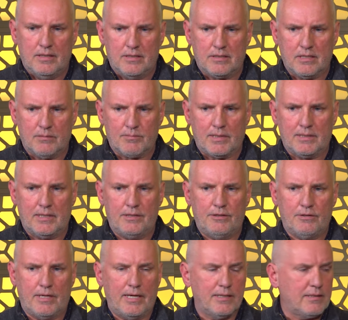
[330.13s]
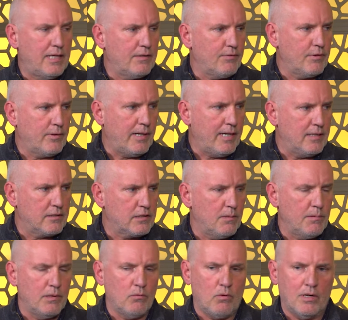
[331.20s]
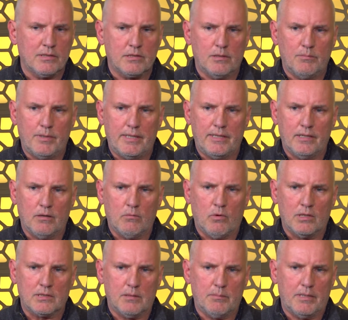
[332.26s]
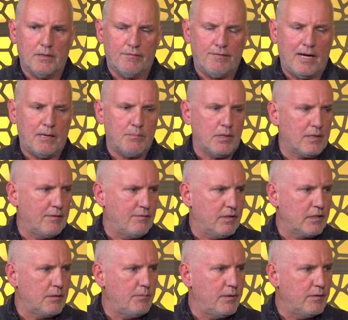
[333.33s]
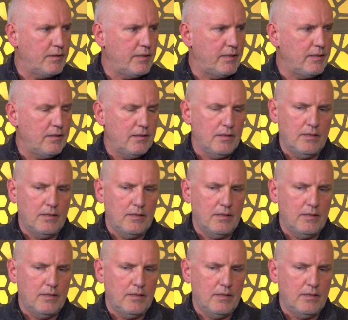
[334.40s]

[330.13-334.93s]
something that you can't take for granted. Someone that wants to be here, wants to be the fabric of our community,